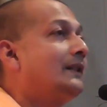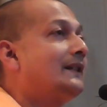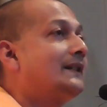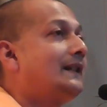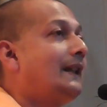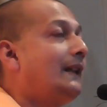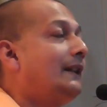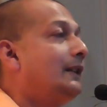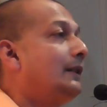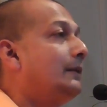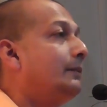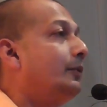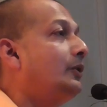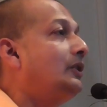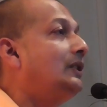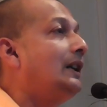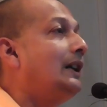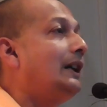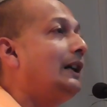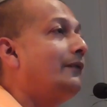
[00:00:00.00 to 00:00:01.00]
It's said that the
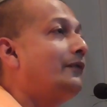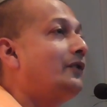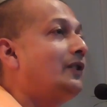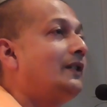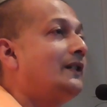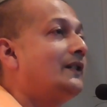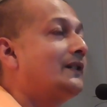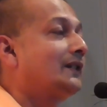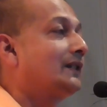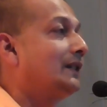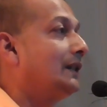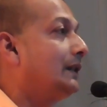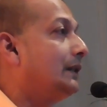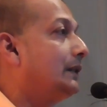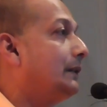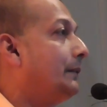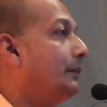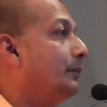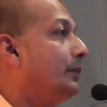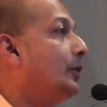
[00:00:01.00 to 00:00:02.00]
Buddha, after his
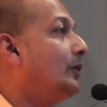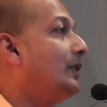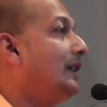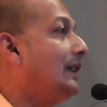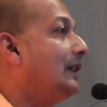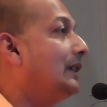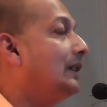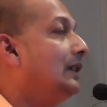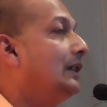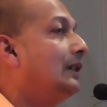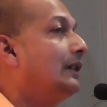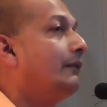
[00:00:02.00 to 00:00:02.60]
Bodhi,